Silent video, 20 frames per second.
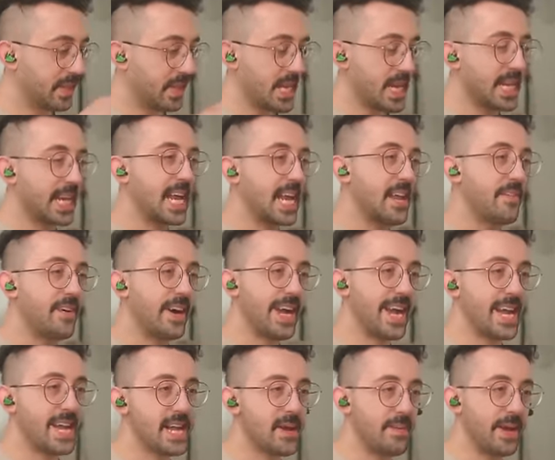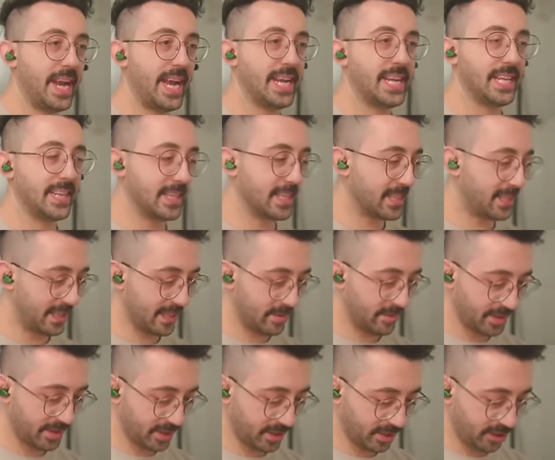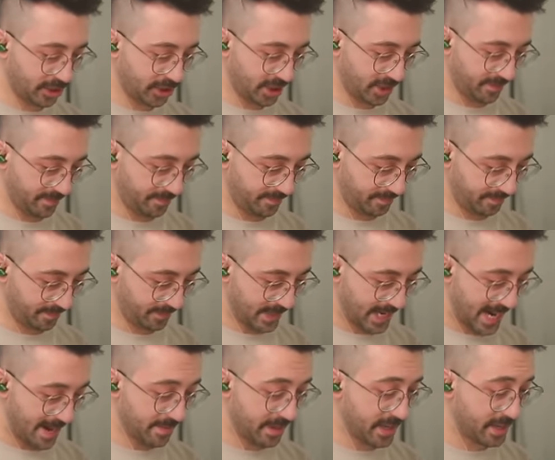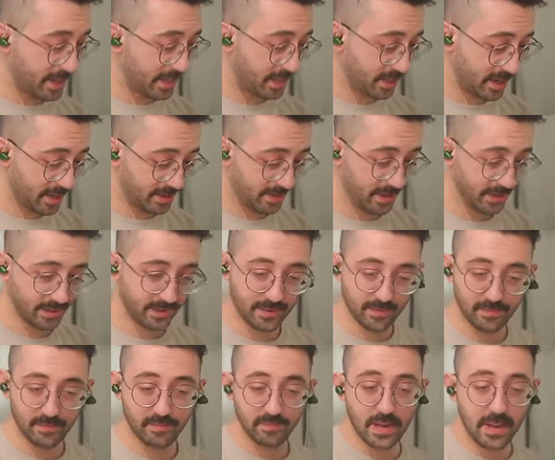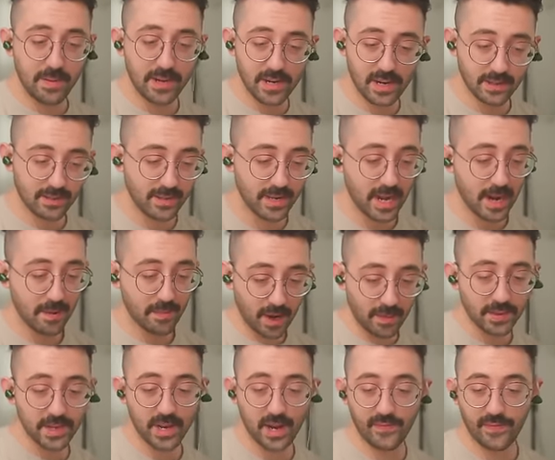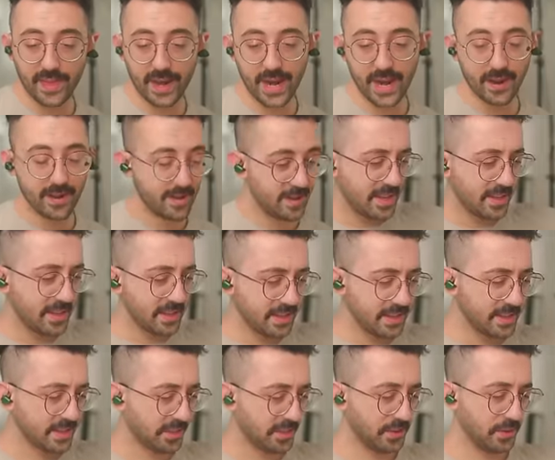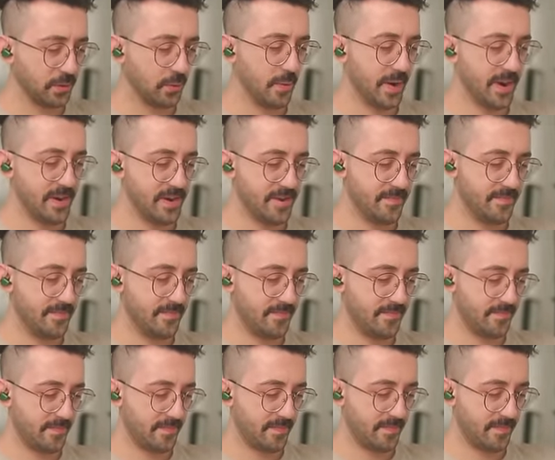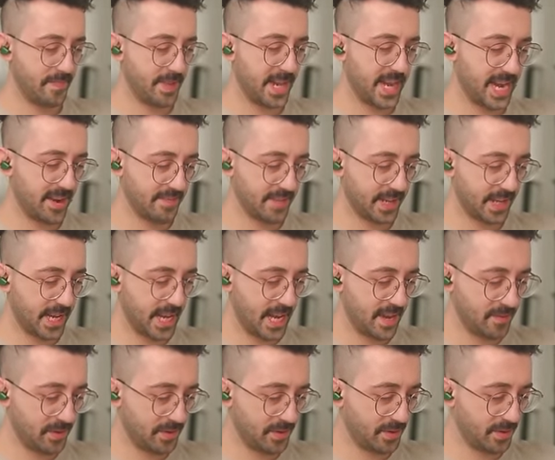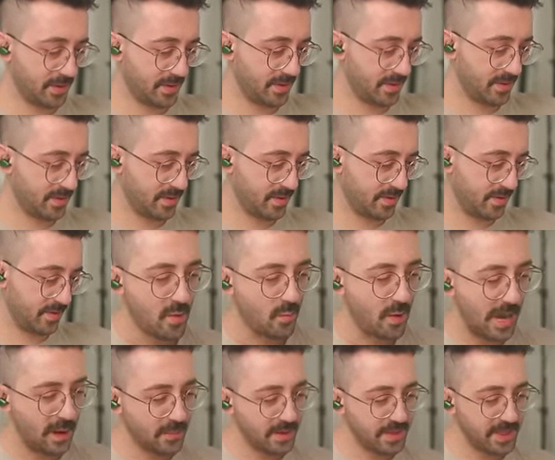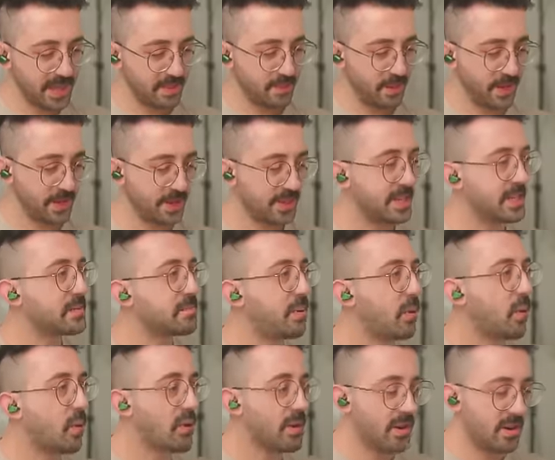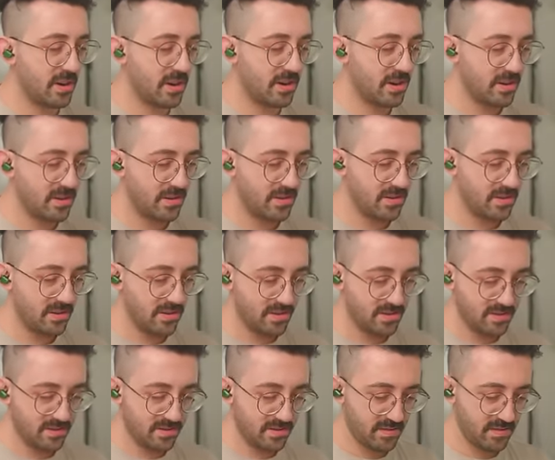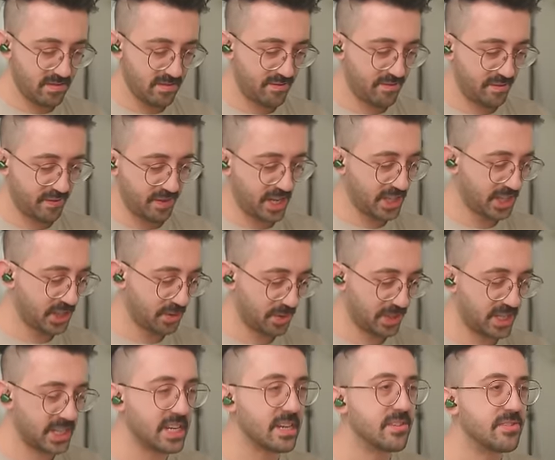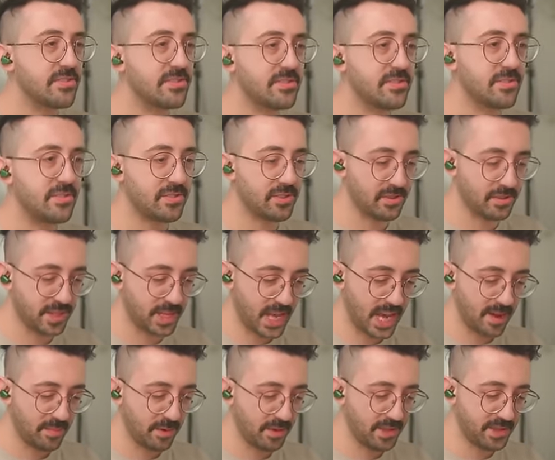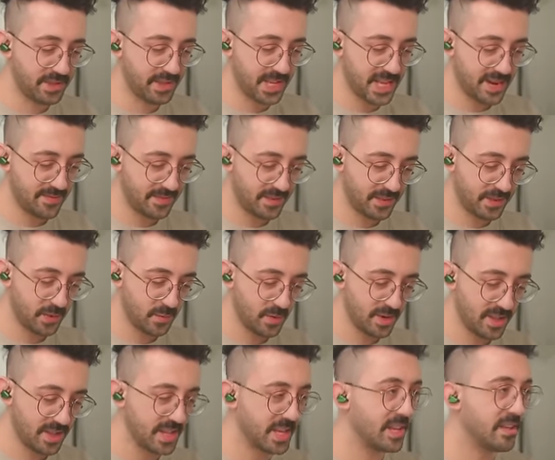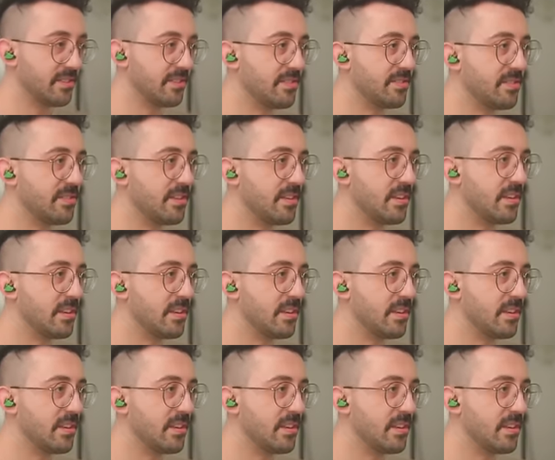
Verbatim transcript: And again, if I end up hating this sound signature, I'm gonna desolder this. Maybe not today, probably not today. Now this is a little weird. They have the cable, why wouldn't they put this port flush with this so the cable doesn't have to do one of these?